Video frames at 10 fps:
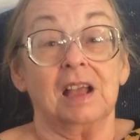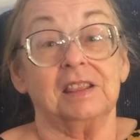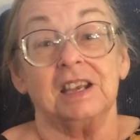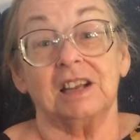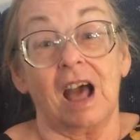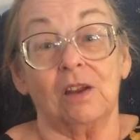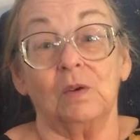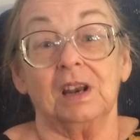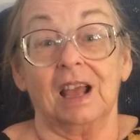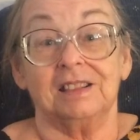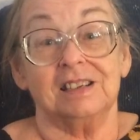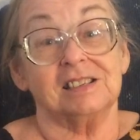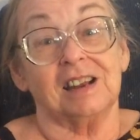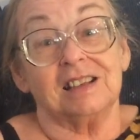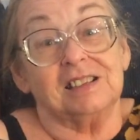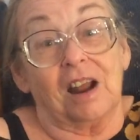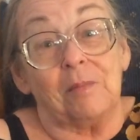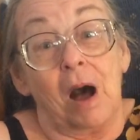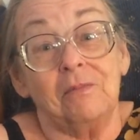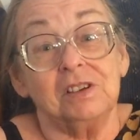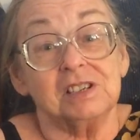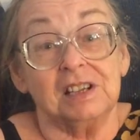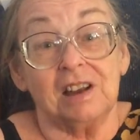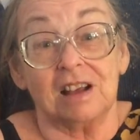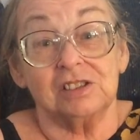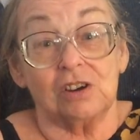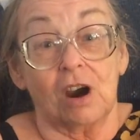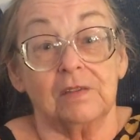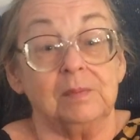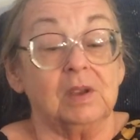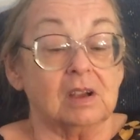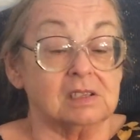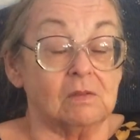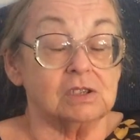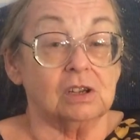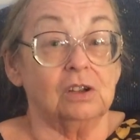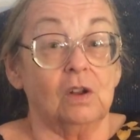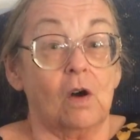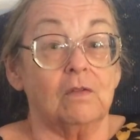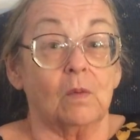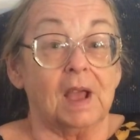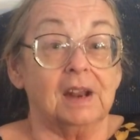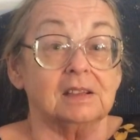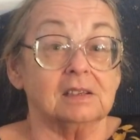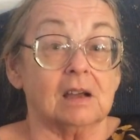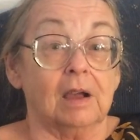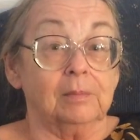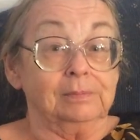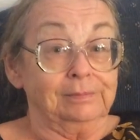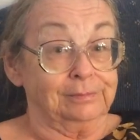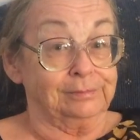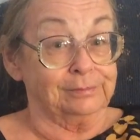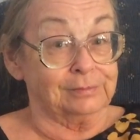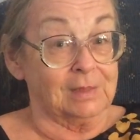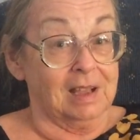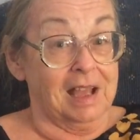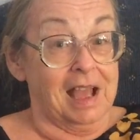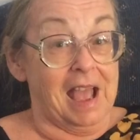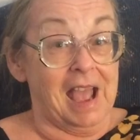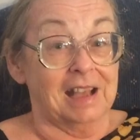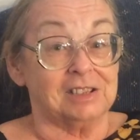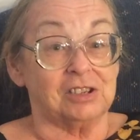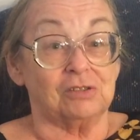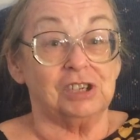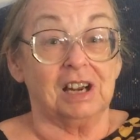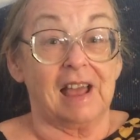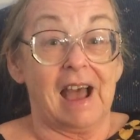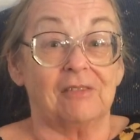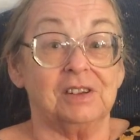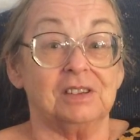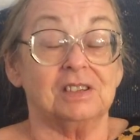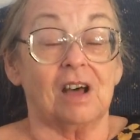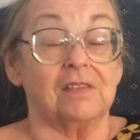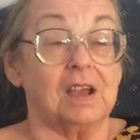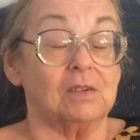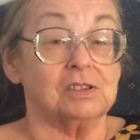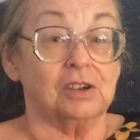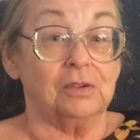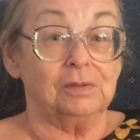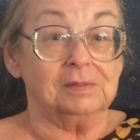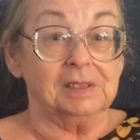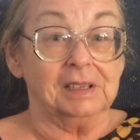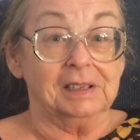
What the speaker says: then kind of went like this, and I said I'm obviously not starving because I was a little overweight at the time. And so she laughed and thought that was cute.